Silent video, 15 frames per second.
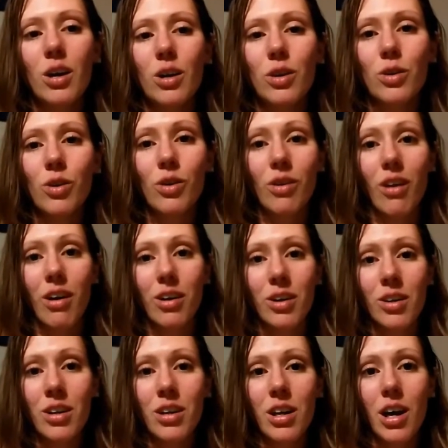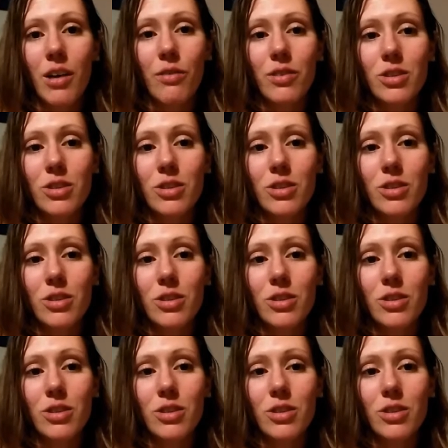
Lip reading: you're not good enough.